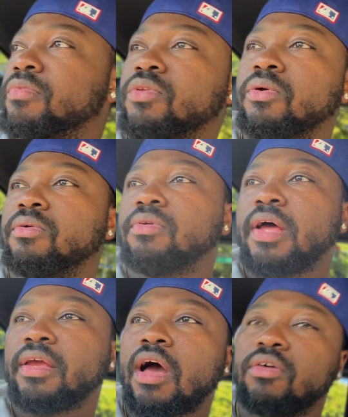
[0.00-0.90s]
dude,
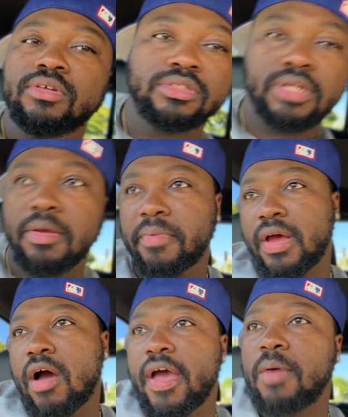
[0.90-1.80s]
like y'all don't understand, man,
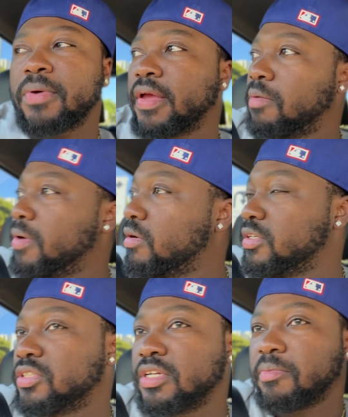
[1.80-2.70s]
how happy I am about
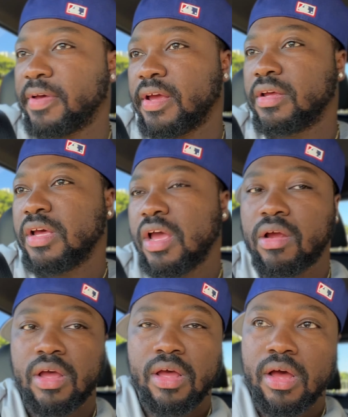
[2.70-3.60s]
this shit, man.
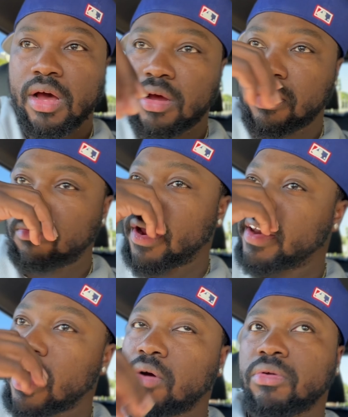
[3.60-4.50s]
Uh, right
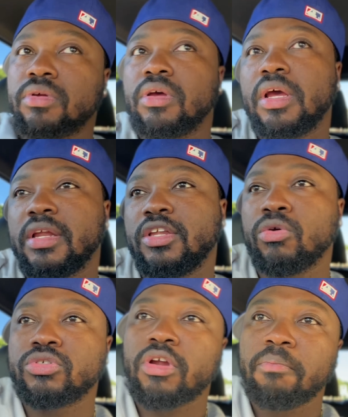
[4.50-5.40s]
now, the
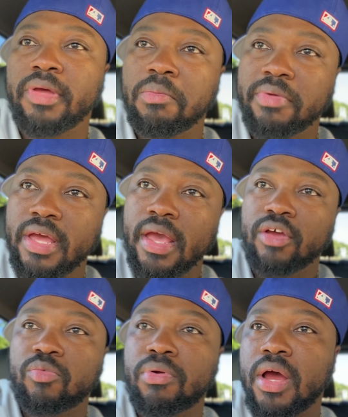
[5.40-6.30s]
dude's gonna meet me at
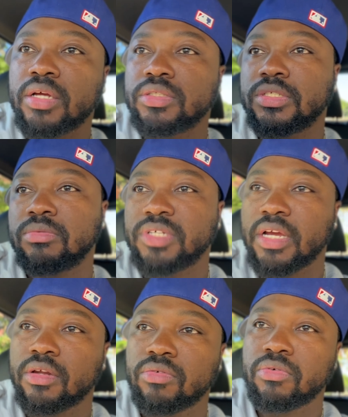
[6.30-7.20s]
Enterprise because I'm
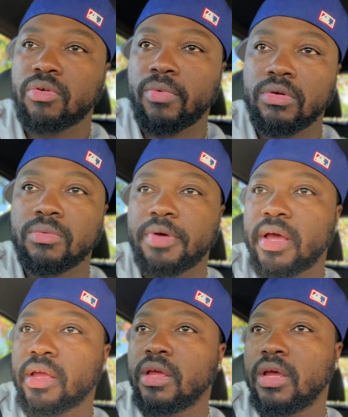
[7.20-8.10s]
taking the, the rental
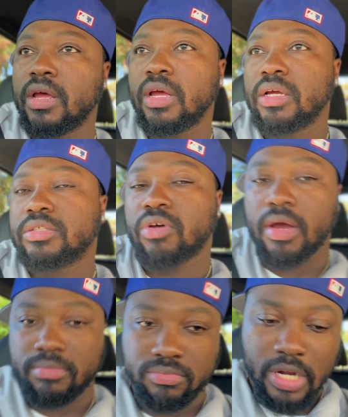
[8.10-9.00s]
back. So
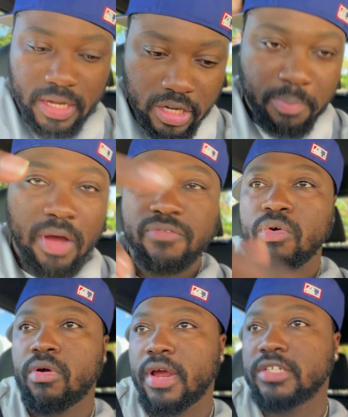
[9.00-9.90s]
I'm trying to get there by
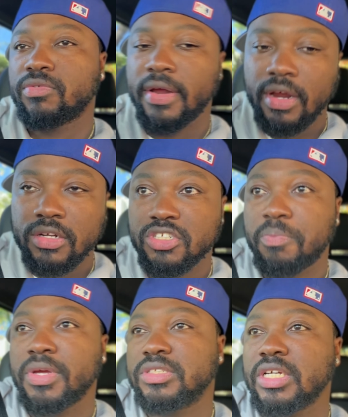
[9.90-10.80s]
four. As of right now, the
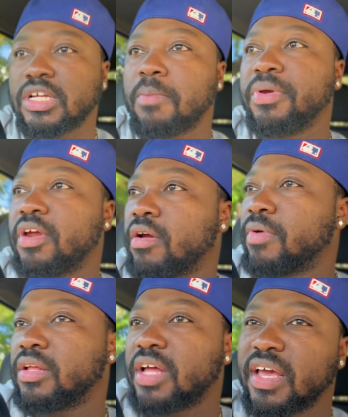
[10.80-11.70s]
GPS says I'll be there
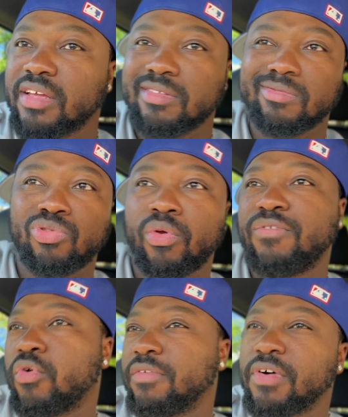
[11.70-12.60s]
around like
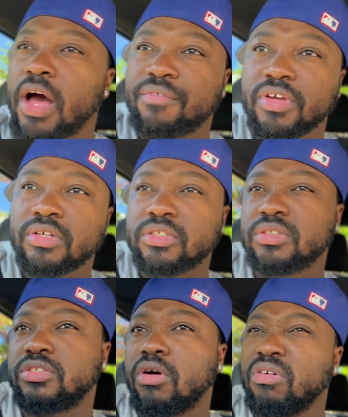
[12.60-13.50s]
3:45 ish.
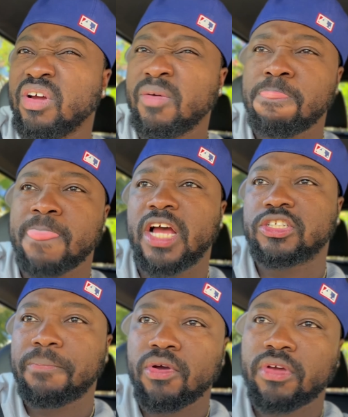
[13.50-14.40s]
So I
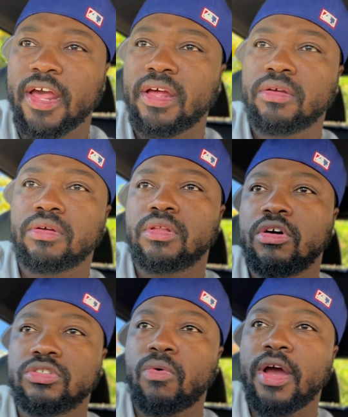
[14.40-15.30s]
should be okay, as long
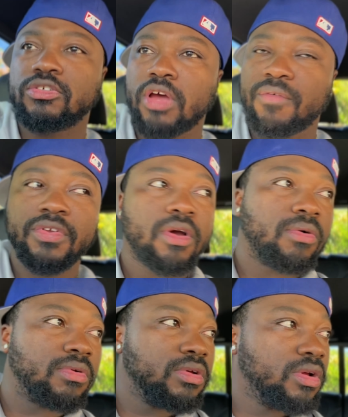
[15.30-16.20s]
as Hawaii traffic
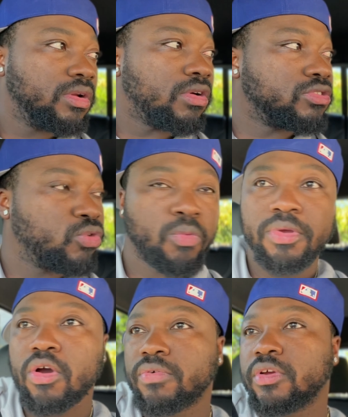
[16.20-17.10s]
don't don't screw me
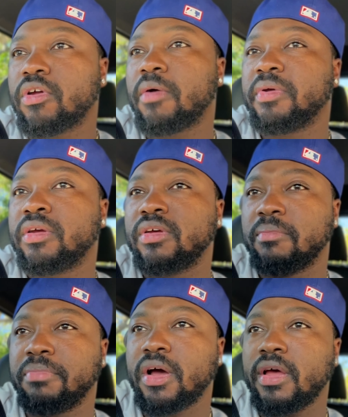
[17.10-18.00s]
over. You know what I mean?
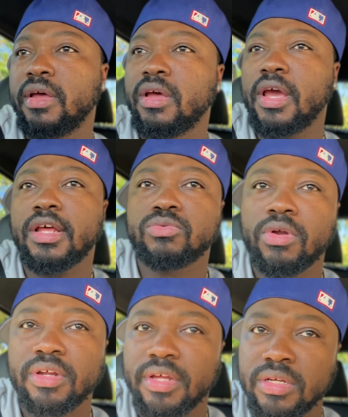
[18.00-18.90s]
But it is what
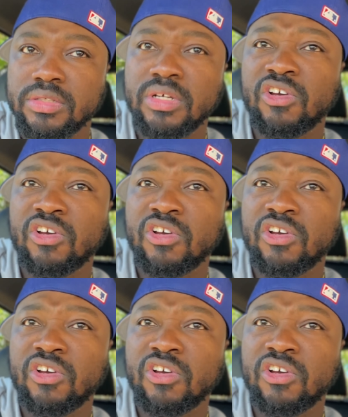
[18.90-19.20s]
it is.